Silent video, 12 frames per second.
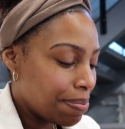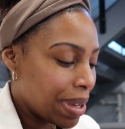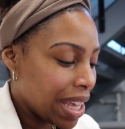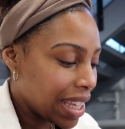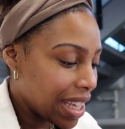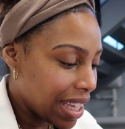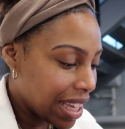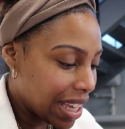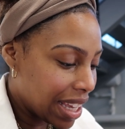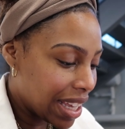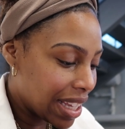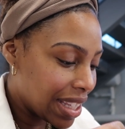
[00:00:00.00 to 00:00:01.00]
picking
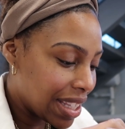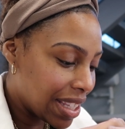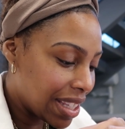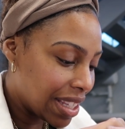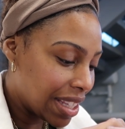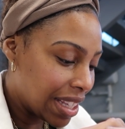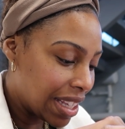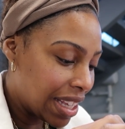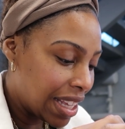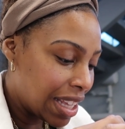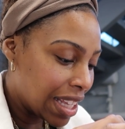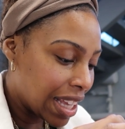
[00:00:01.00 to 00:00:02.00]
it
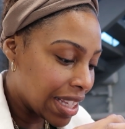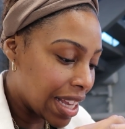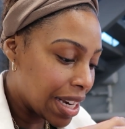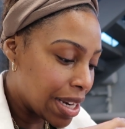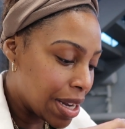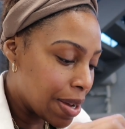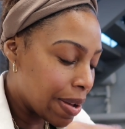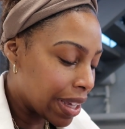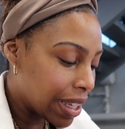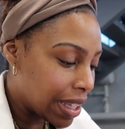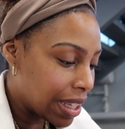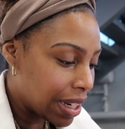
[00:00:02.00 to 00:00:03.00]
because I know I
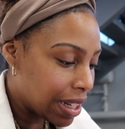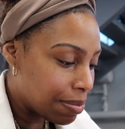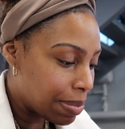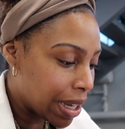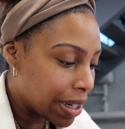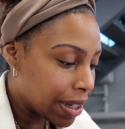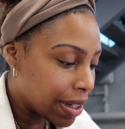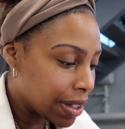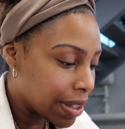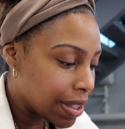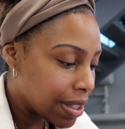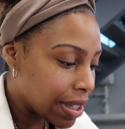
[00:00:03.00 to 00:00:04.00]
can get it better.
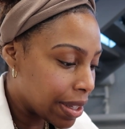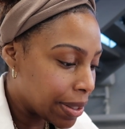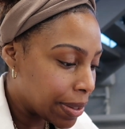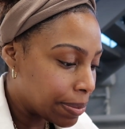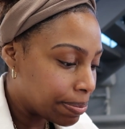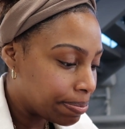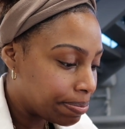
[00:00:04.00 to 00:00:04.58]
So